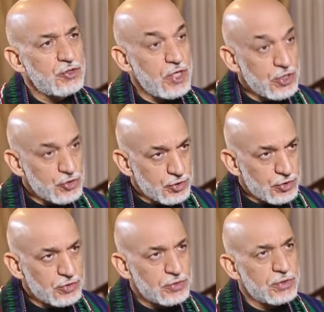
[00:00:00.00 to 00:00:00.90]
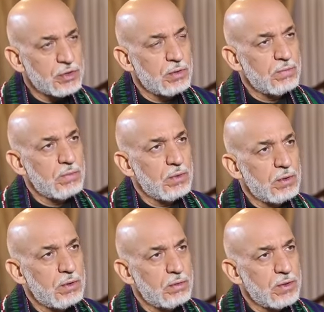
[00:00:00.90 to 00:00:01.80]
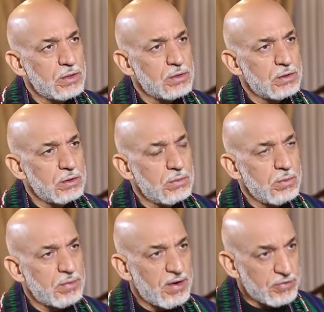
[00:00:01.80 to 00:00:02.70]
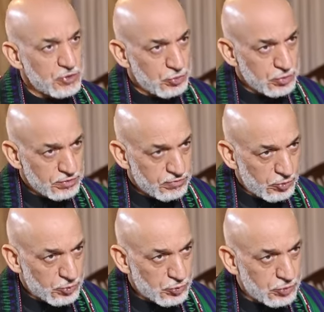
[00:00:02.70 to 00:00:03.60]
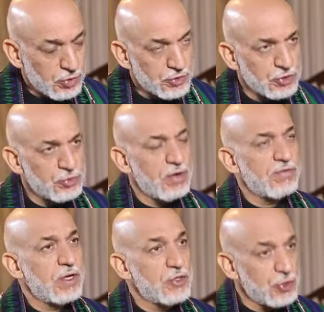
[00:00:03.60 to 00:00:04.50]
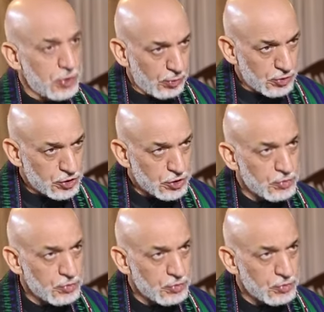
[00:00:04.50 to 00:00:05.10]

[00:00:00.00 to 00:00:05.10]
dangers that private security firms were causing to Afghan security,